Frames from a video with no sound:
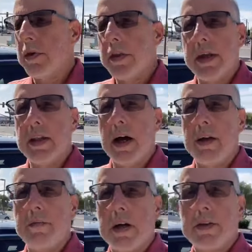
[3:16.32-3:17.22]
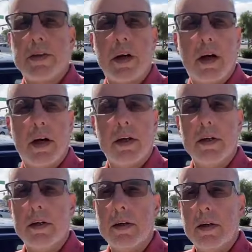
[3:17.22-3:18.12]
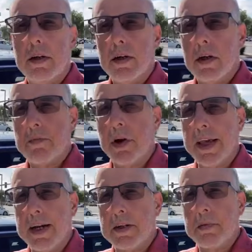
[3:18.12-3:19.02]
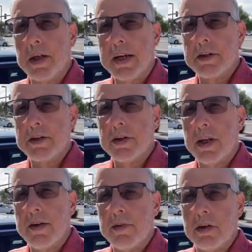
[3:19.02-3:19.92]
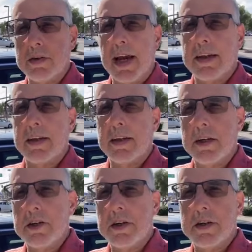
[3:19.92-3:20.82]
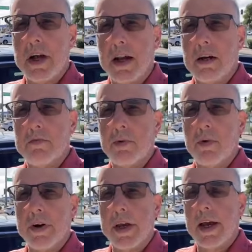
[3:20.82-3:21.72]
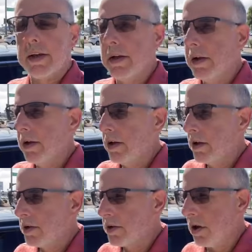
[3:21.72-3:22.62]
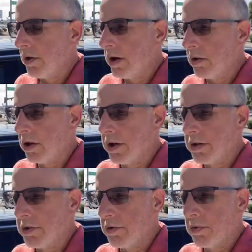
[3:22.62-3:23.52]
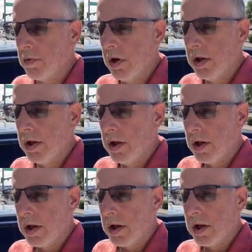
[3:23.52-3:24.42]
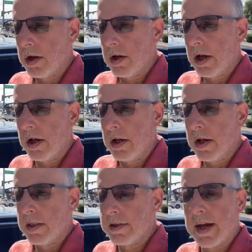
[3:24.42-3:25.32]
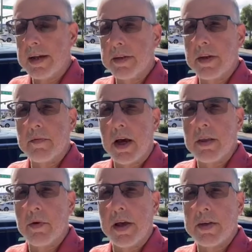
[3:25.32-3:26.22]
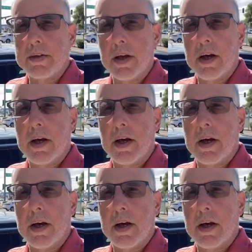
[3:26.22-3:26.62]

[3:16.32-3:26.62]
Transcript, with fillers: with Elon Musk putting it into place, even though technically she's not on board yet. So they're looking to, and the second thing, by the way, is